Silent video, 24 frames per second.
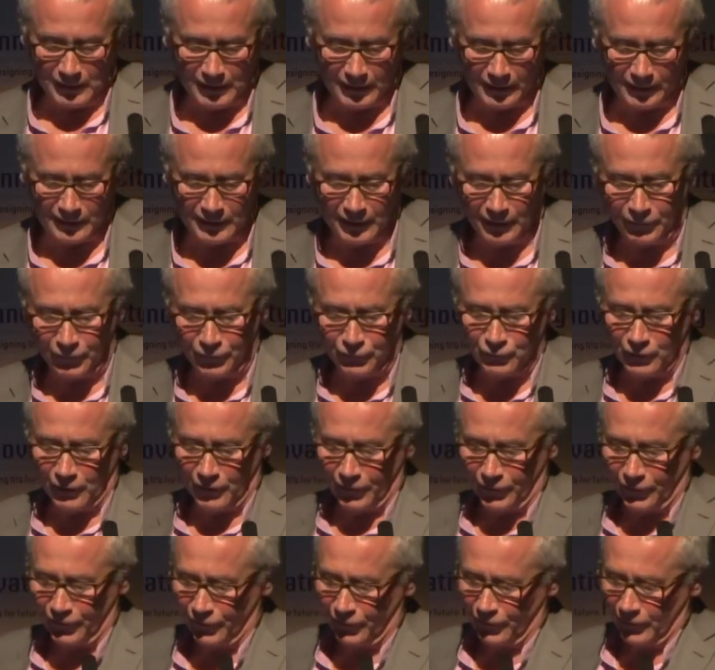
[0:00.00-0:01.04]
King's
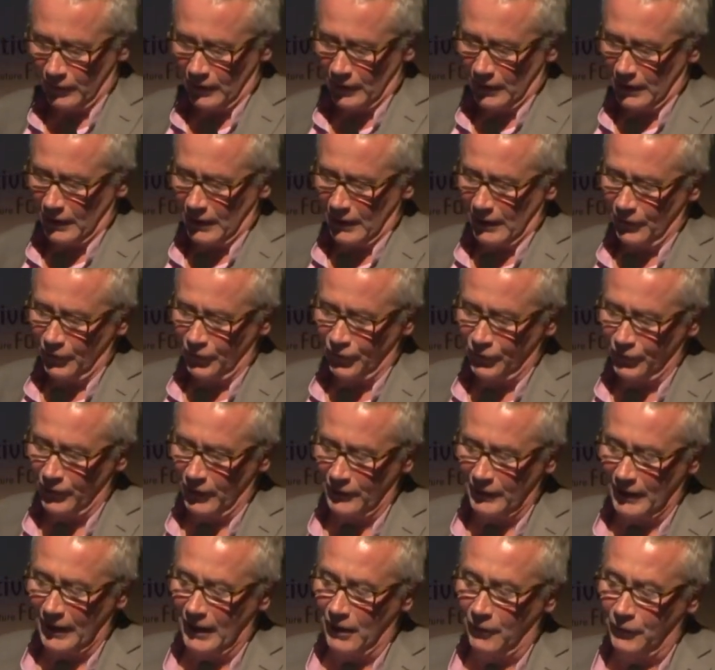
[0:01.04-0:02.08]
Cross
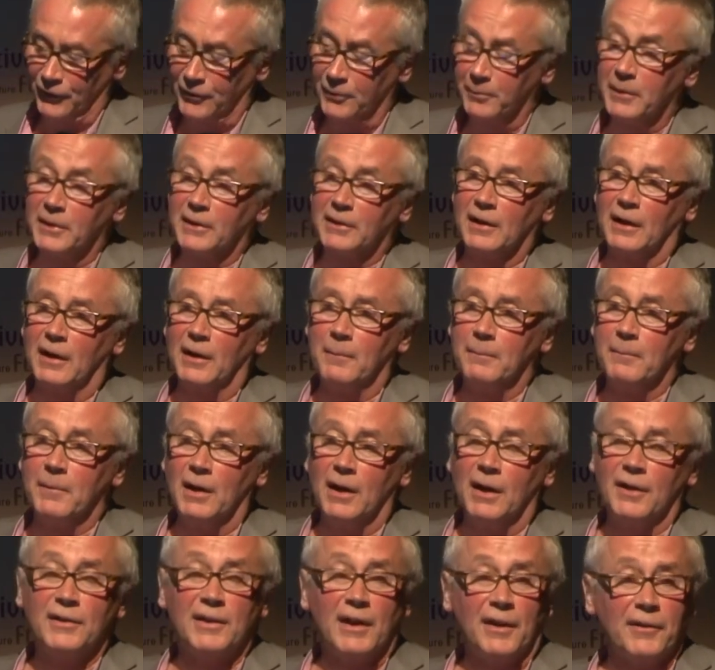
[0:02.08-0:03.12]
set out to become
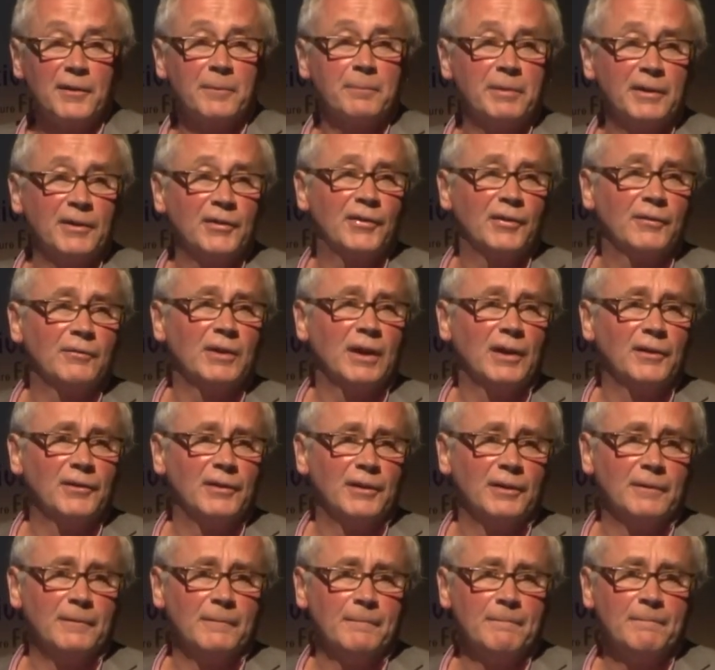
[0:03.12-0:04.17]
another piece of
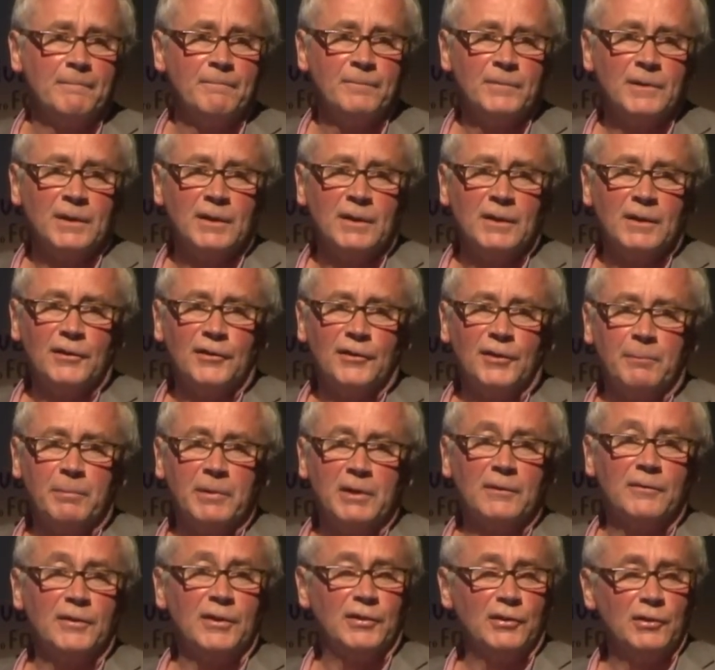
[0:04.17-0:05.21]
London, to be
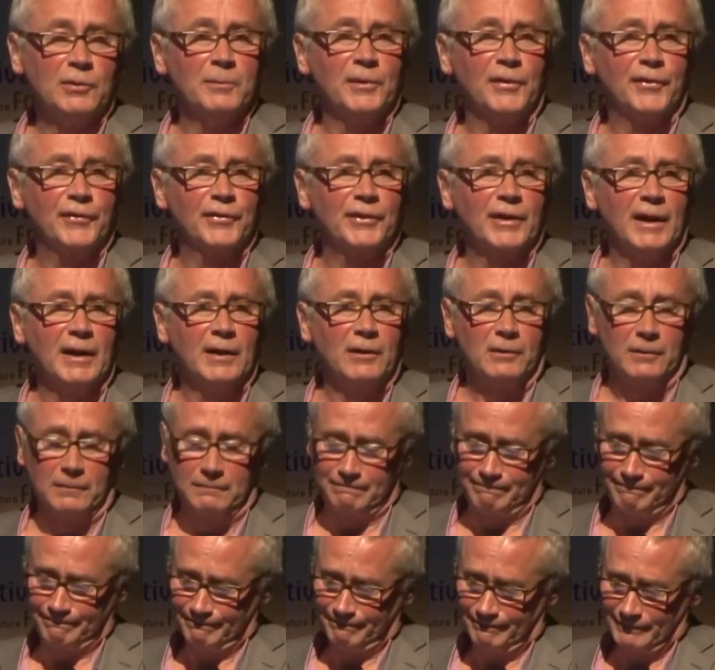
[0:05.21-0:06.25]
of a human scale.
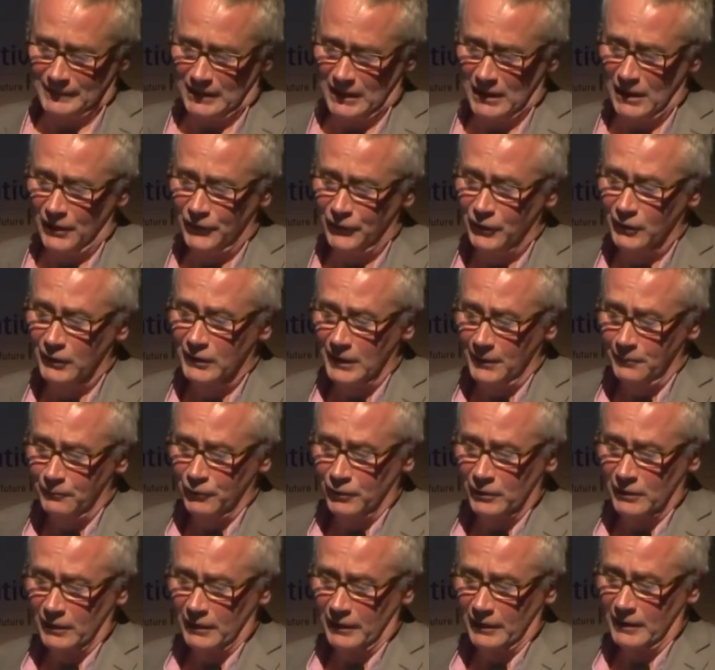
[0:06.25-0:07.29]

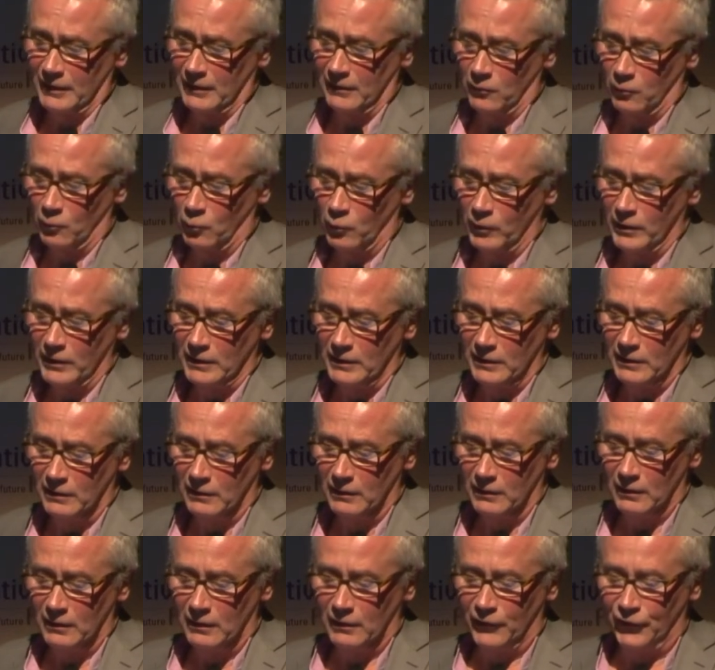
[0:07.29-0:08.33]
Deliberately, we
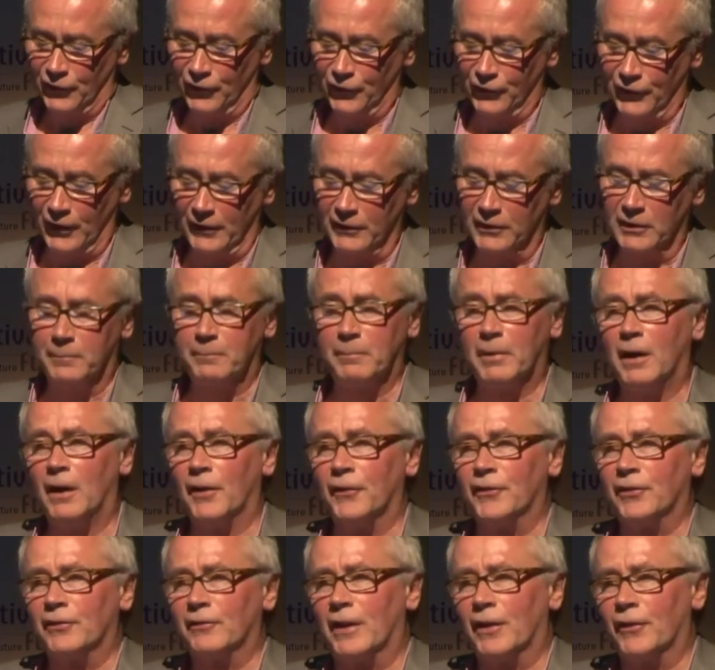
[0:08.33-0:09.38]
studied
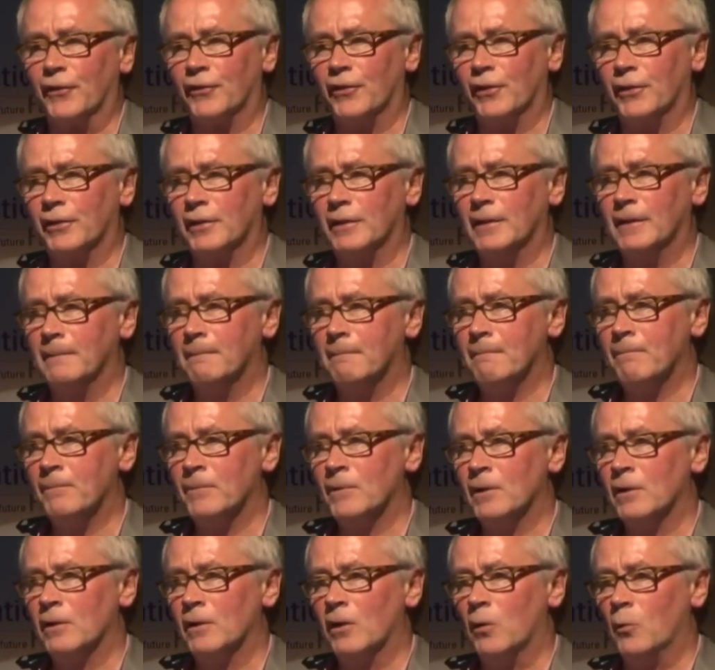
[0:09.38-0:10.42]
parts of our city.
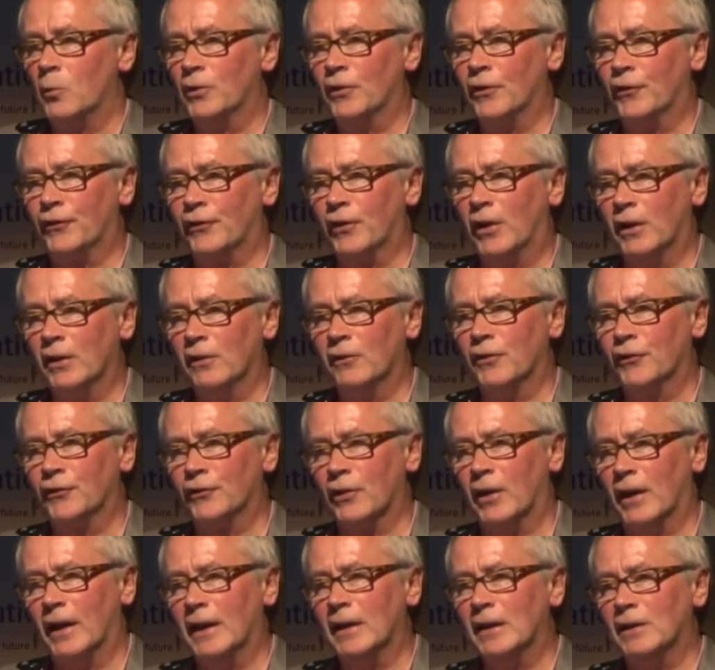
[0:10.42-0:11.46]
We decided that
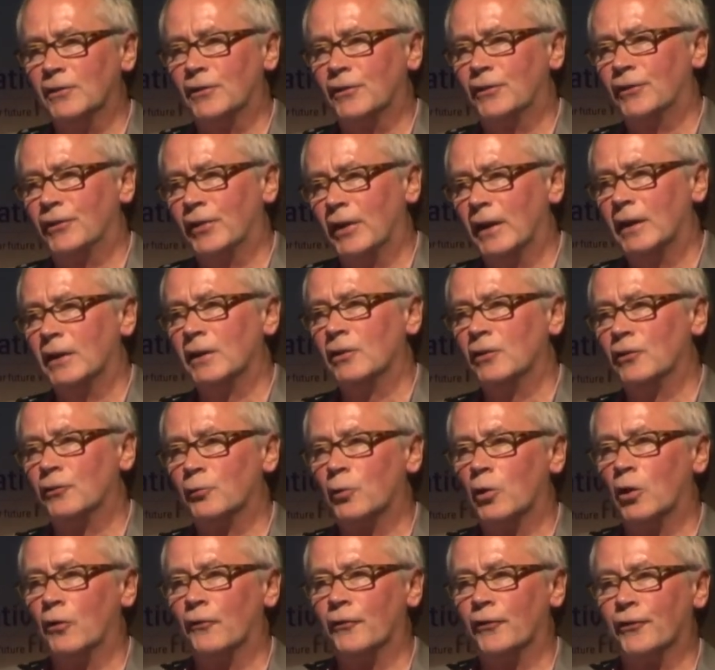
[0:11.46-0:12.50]
sort of 8, 10,
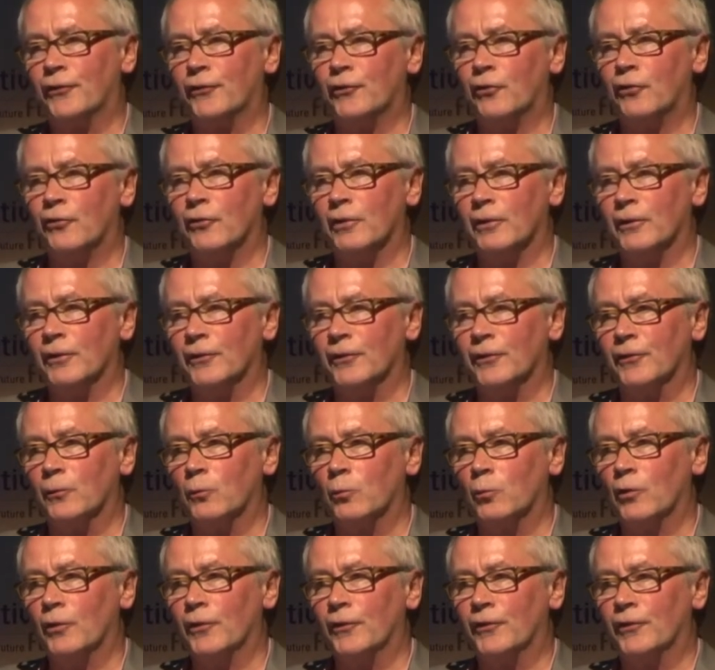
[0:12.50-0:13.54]
12 stories
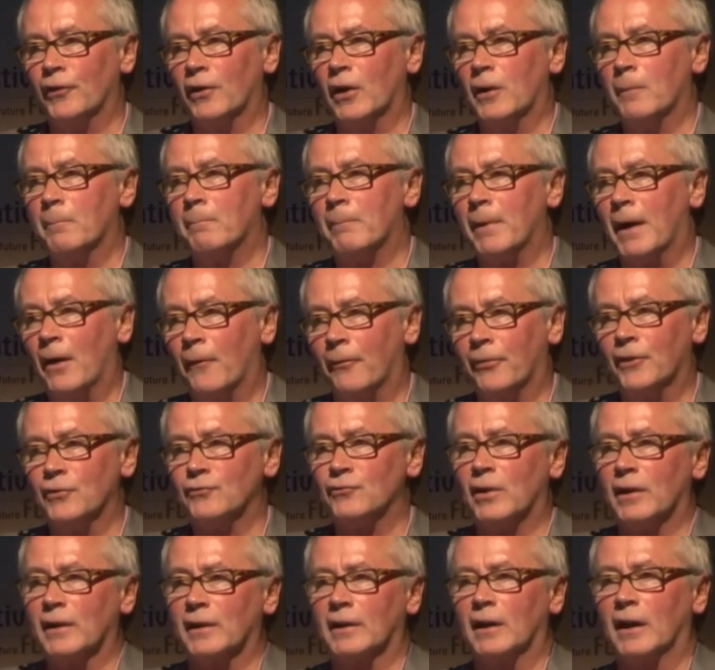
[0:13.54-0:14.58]
was about the
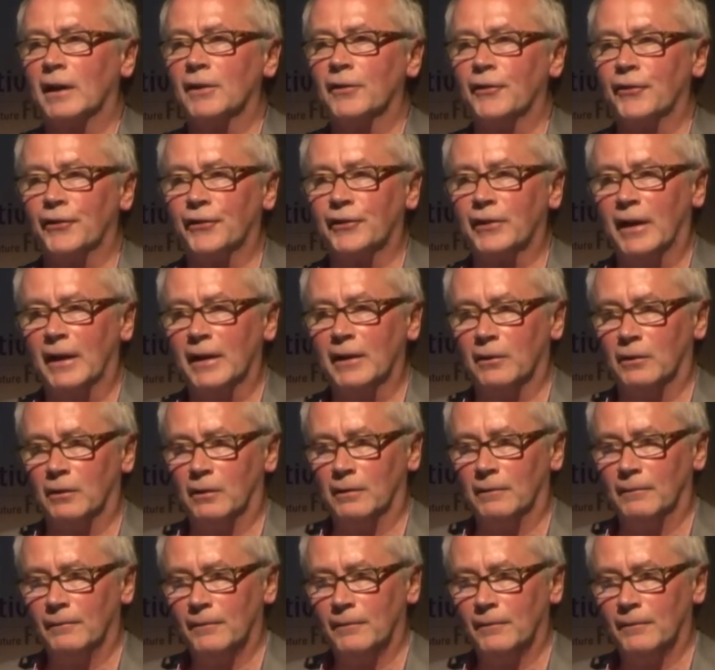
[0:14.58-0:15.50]
right kind of scale